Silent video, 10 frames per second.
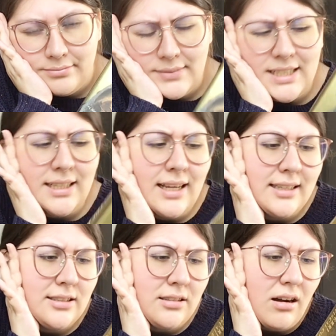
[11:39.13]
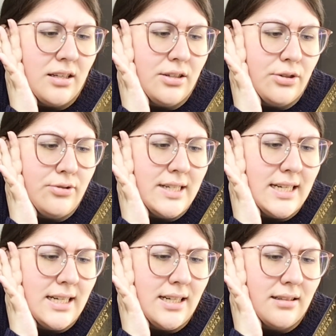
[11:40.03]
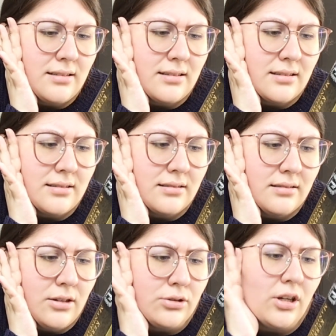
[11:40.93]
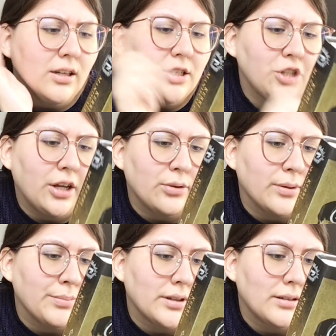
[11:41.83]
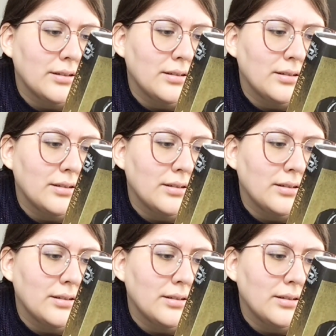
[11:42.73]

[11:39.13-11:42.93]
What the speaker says: is it like Stalking Houdini or no, Stalking Jack the Ripper?